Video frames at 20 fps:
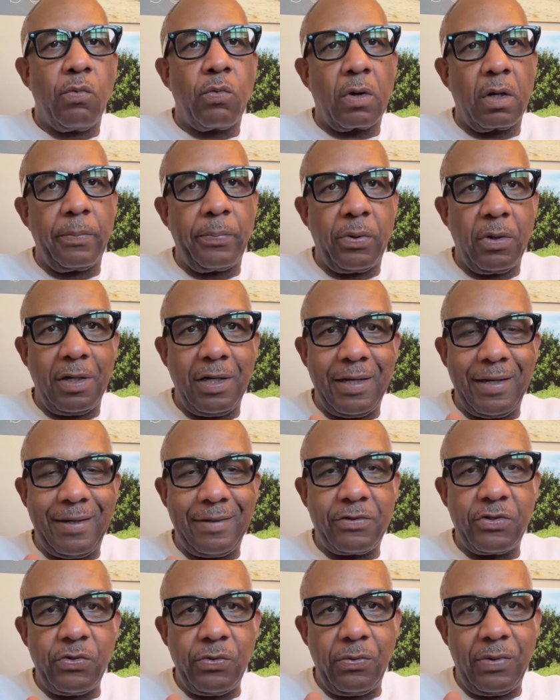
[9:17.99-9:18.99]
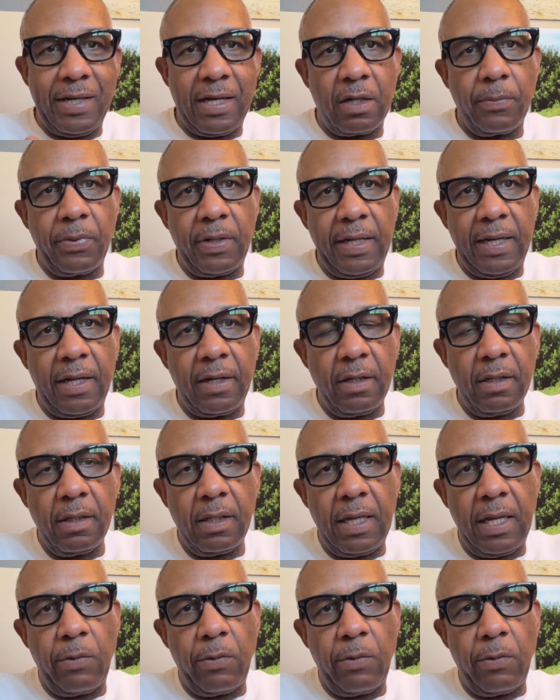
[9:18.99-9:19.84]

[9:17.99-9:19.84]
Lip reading: We're going to put it into Nano Banana,